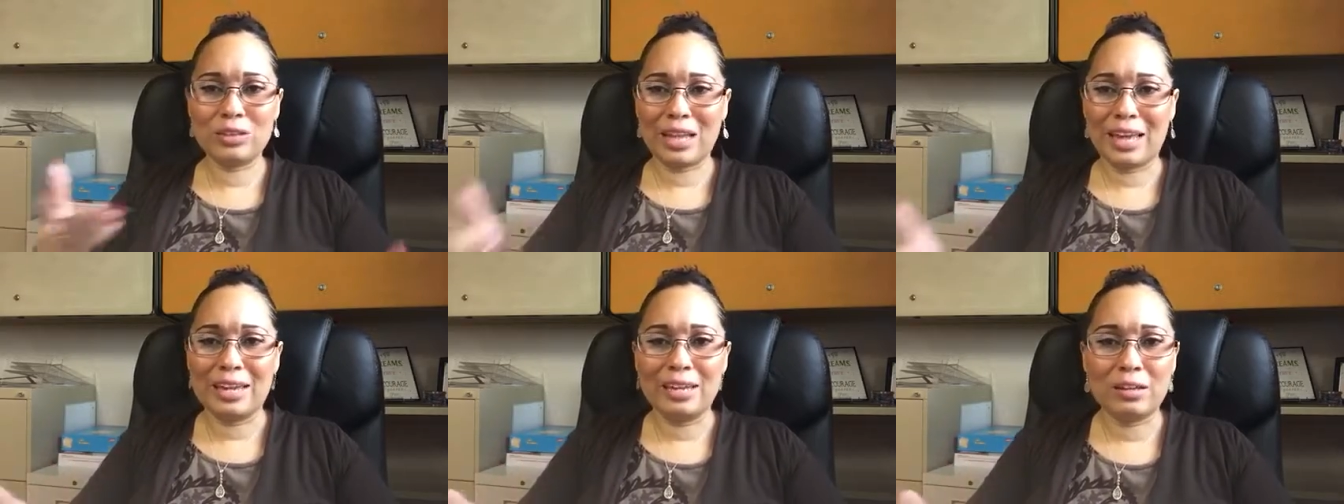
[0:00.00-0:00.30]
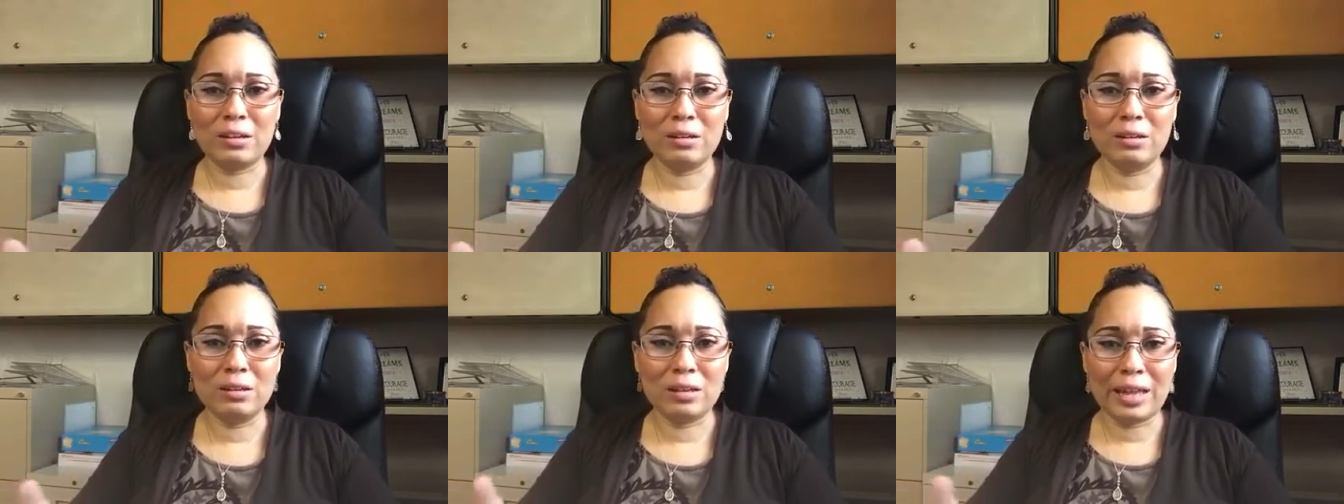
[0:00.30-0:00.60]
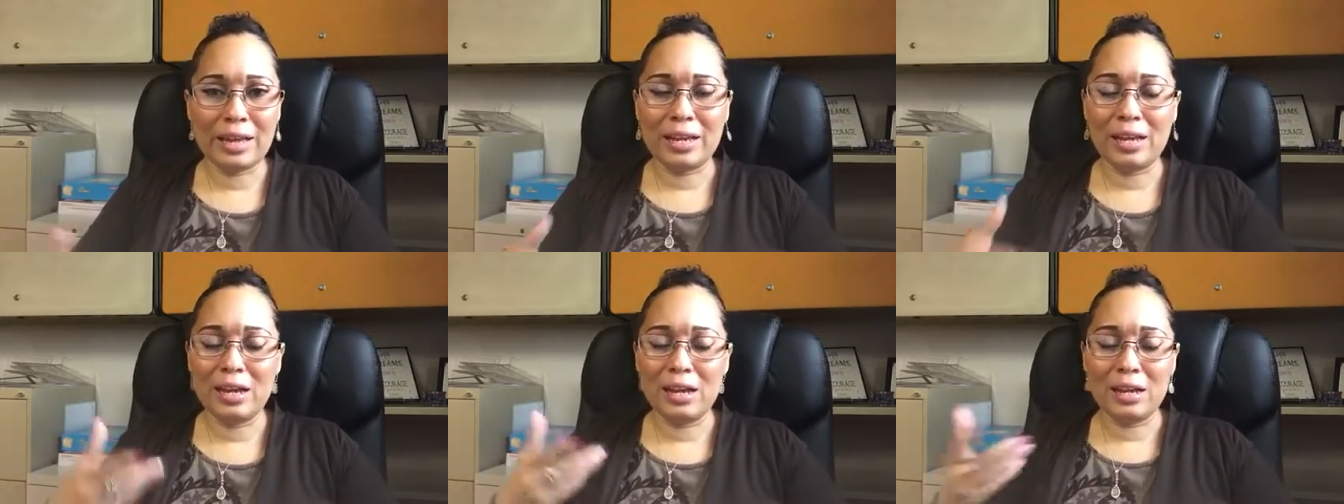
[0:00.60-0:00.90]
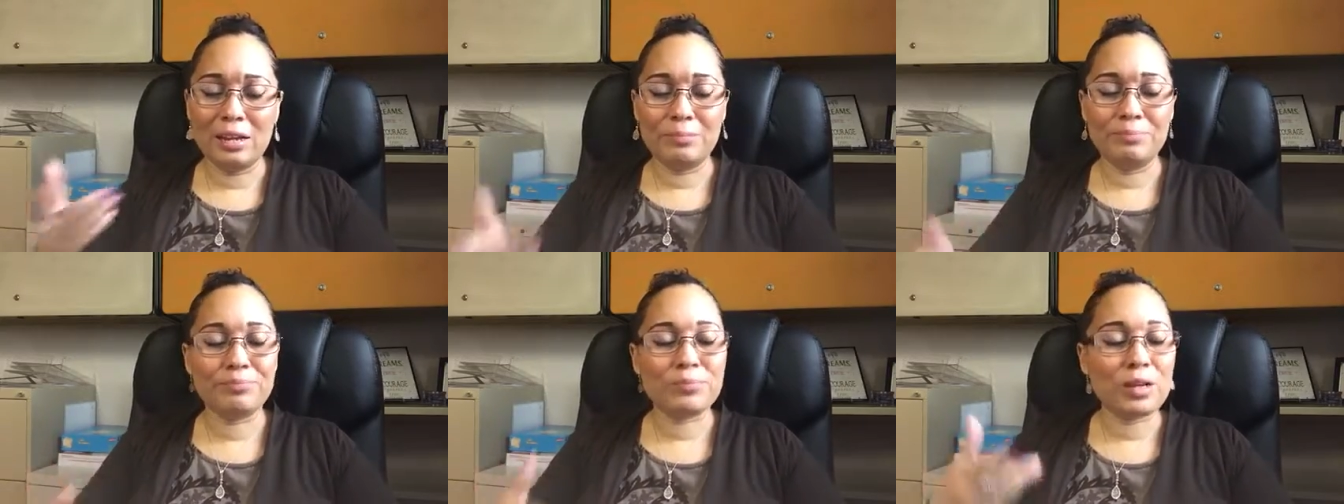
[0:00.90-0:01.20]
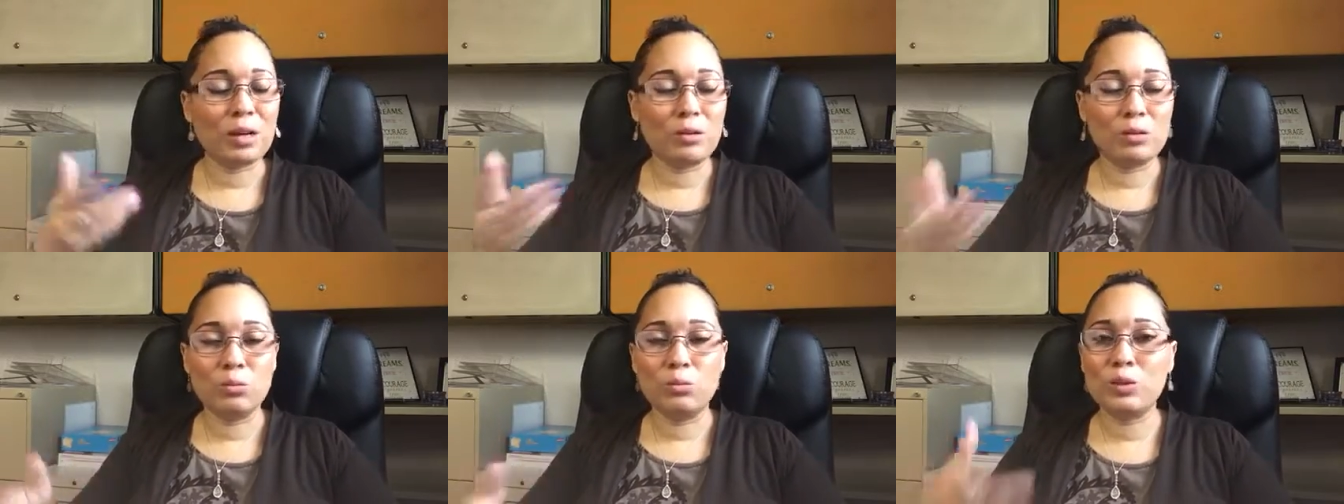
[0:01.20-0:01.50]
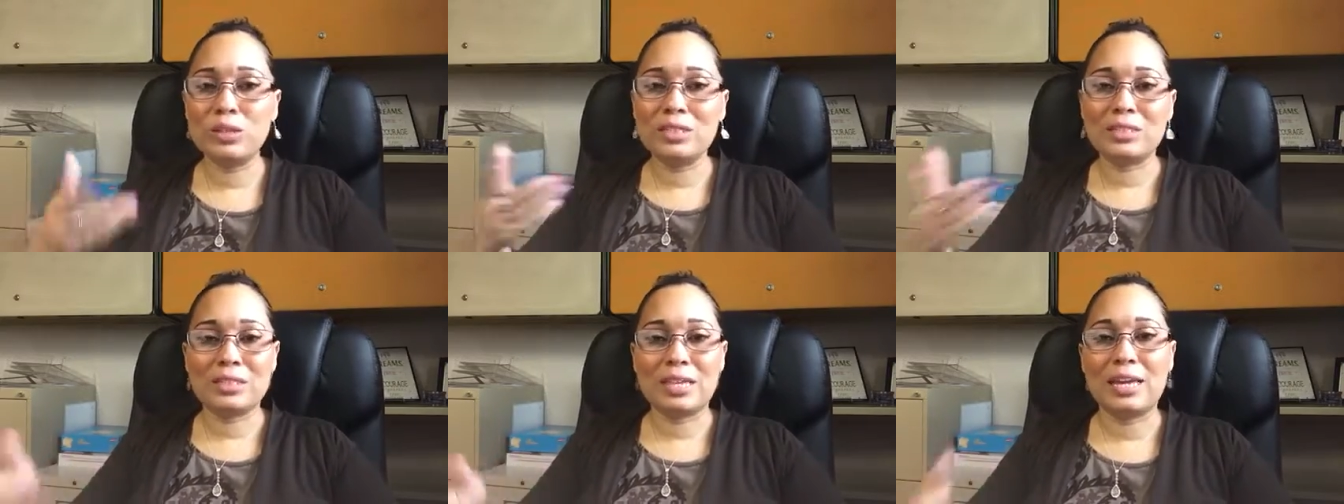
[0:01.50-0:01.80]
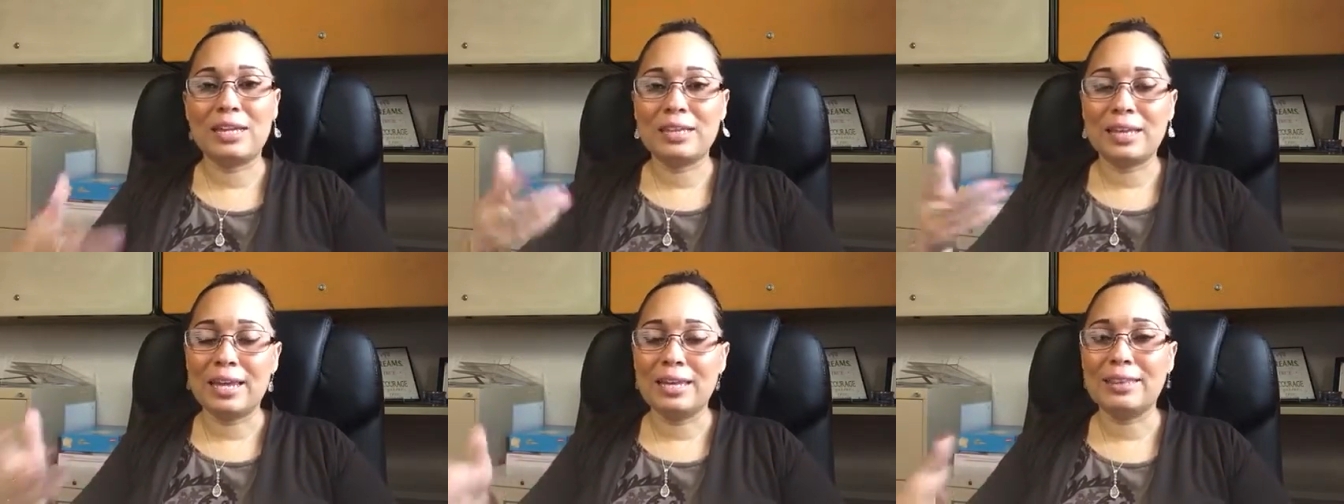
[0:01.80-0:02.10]
like like a uh, what is
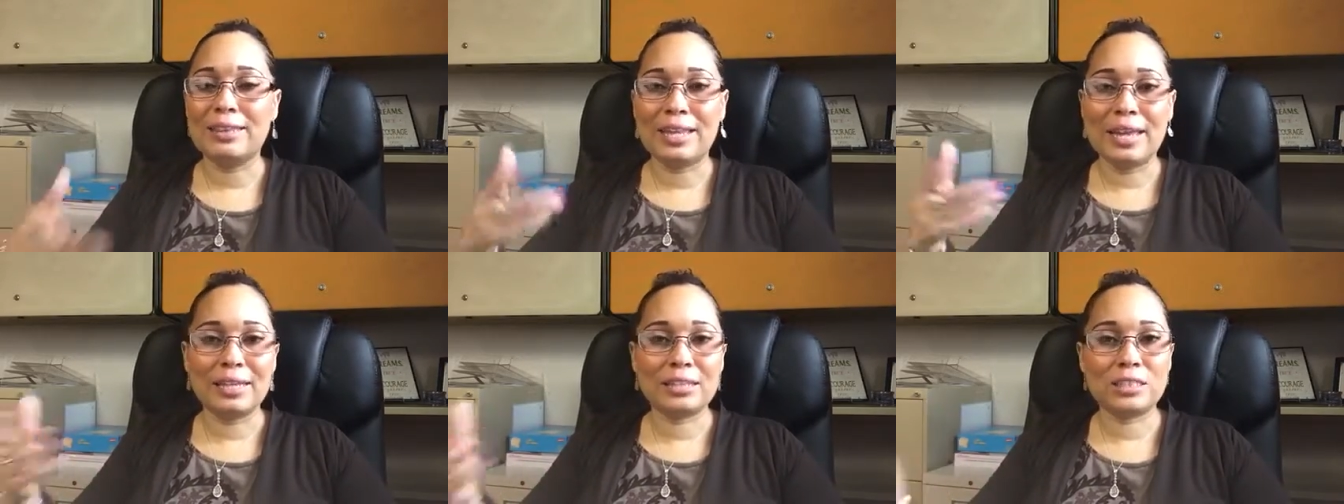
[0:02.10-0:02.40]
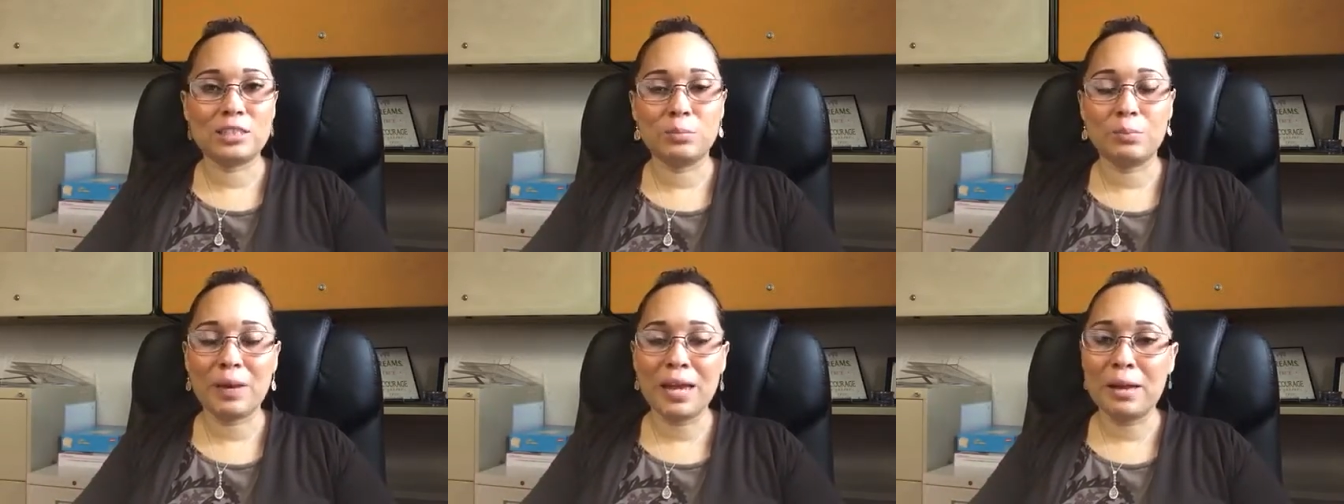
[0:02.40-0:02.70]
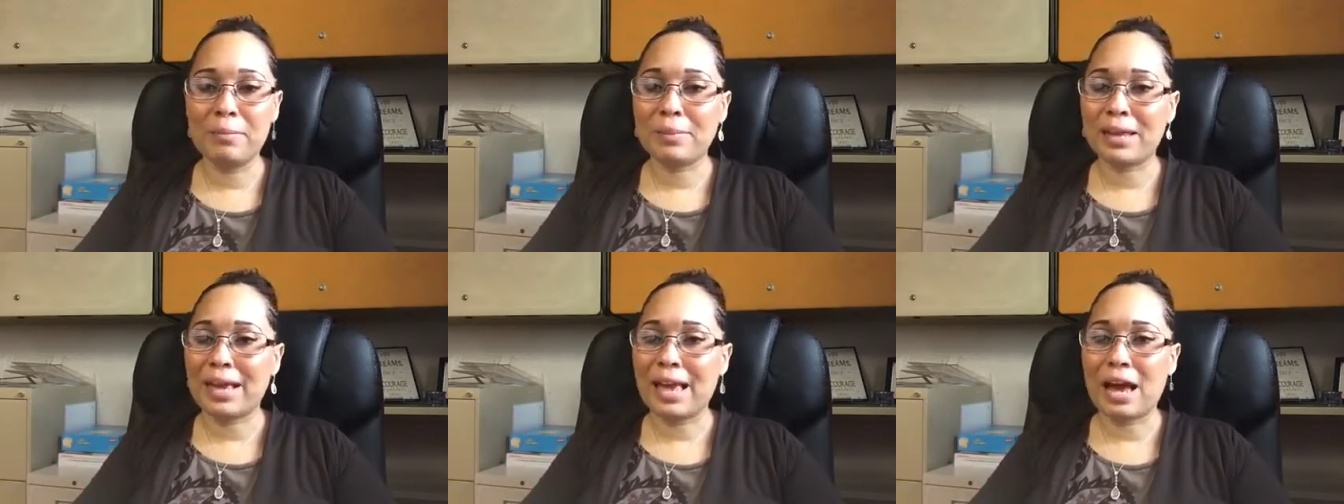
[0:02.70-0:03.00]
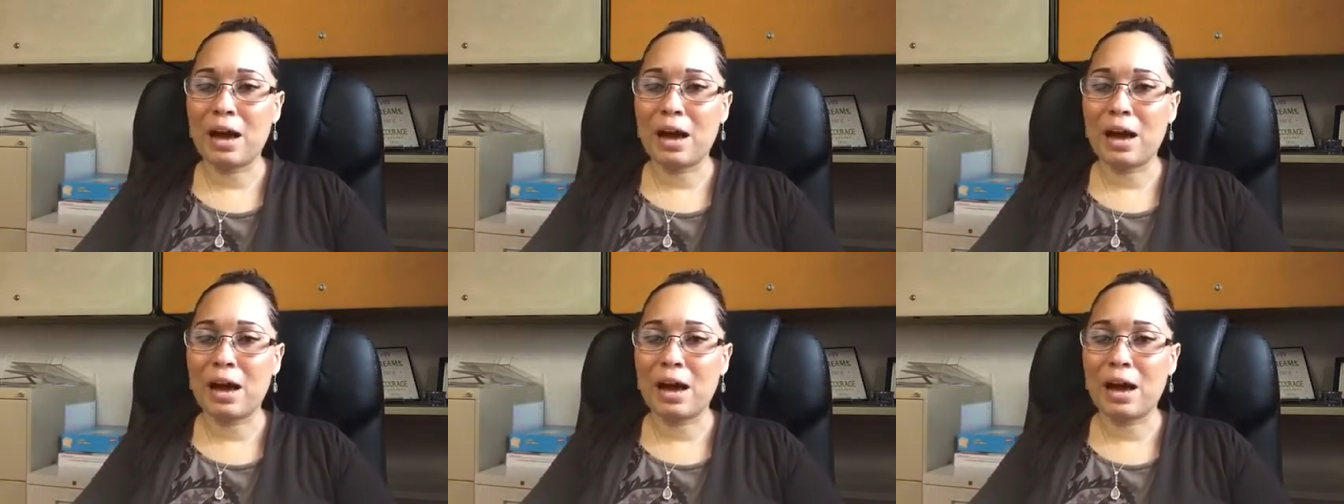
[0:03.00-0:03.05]
that that that spam like